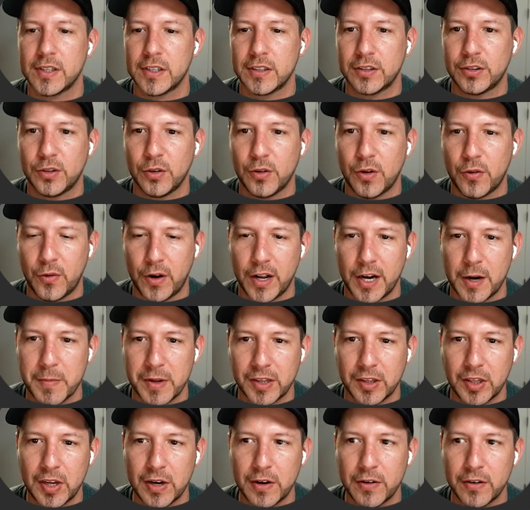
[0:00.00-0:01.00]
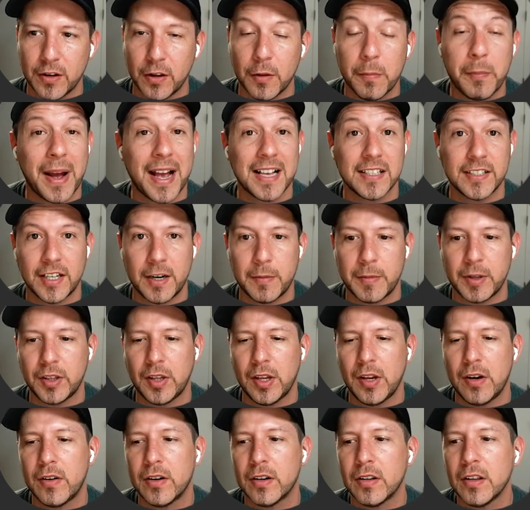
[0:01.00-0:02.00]
us to create a material or pass in a
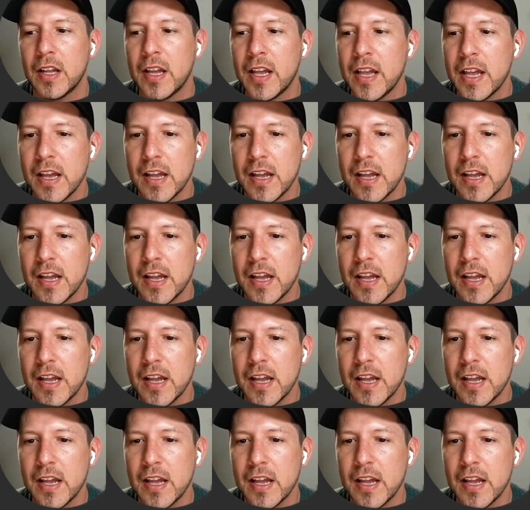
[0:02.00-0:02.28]
material